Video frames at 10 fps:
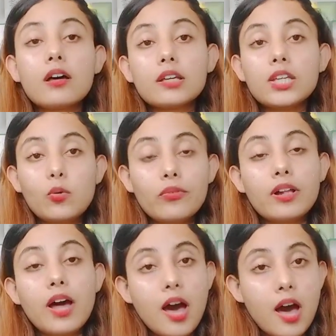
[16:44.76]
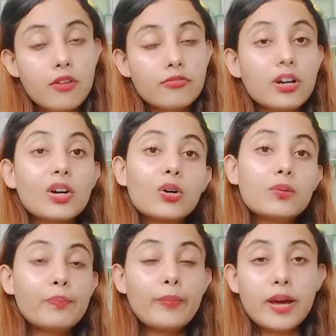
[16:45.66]
You will have a good
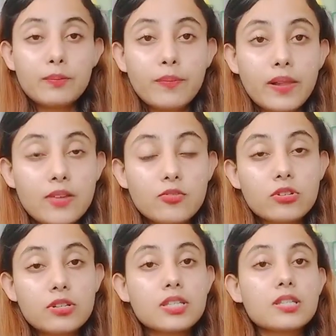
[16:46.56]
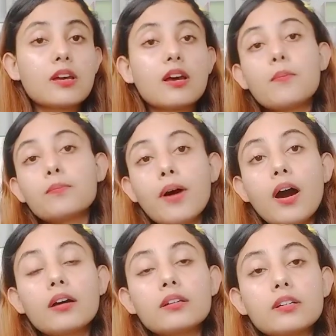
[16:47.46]
bed pleasures,
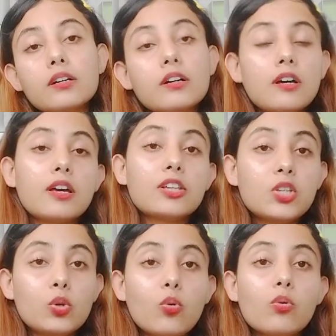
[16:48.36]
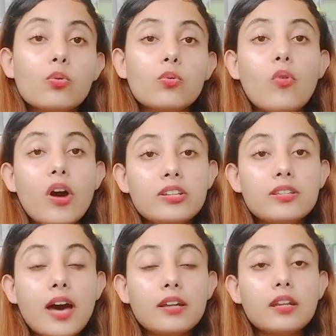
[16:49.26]
but you want
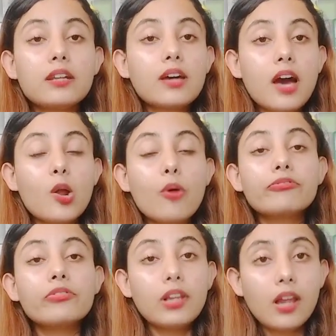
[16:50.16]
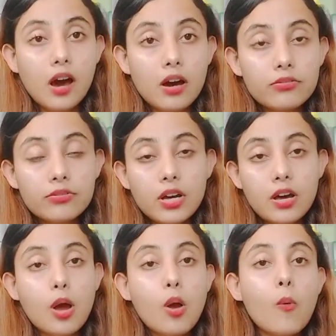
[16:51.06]
that kind of love
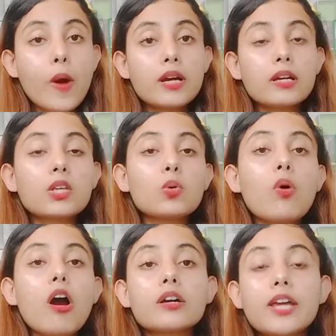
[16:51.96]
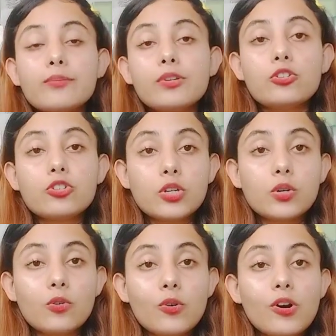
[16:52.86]
where you are able to